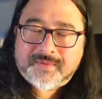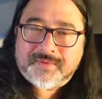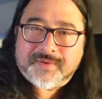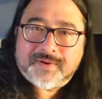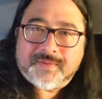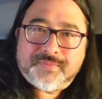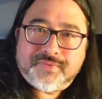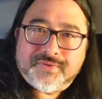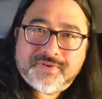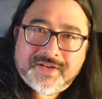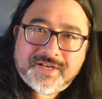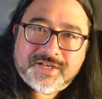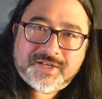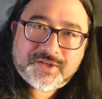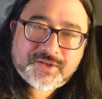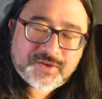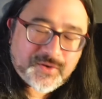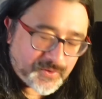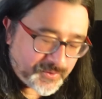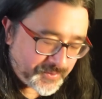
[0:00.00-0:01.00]
Well, I'm pretty
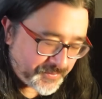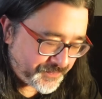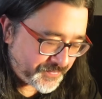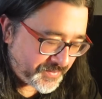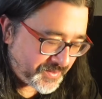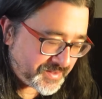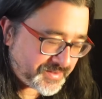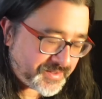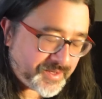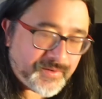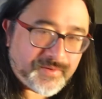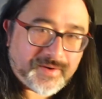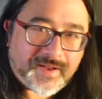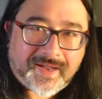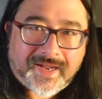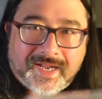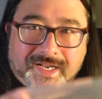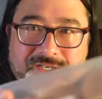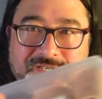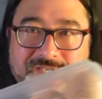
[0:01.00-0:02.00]
sure I don't
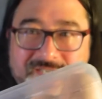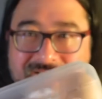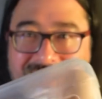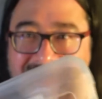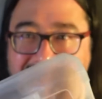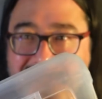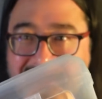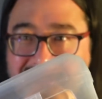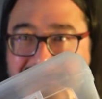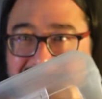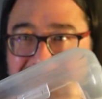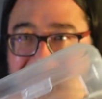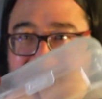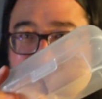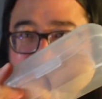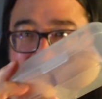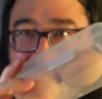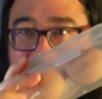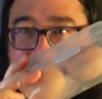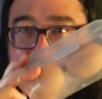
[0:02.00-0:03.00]
actually need
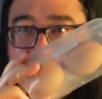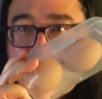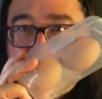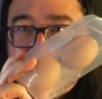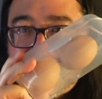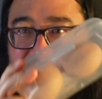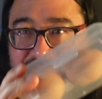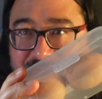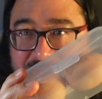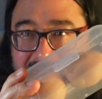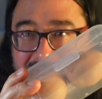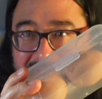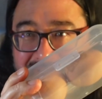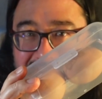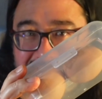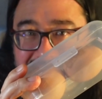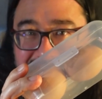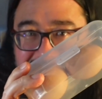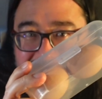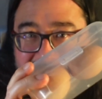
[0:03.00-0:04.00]
fried
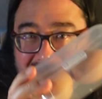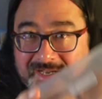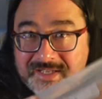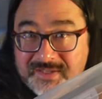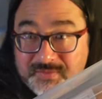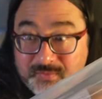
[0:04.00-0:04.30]
eggs as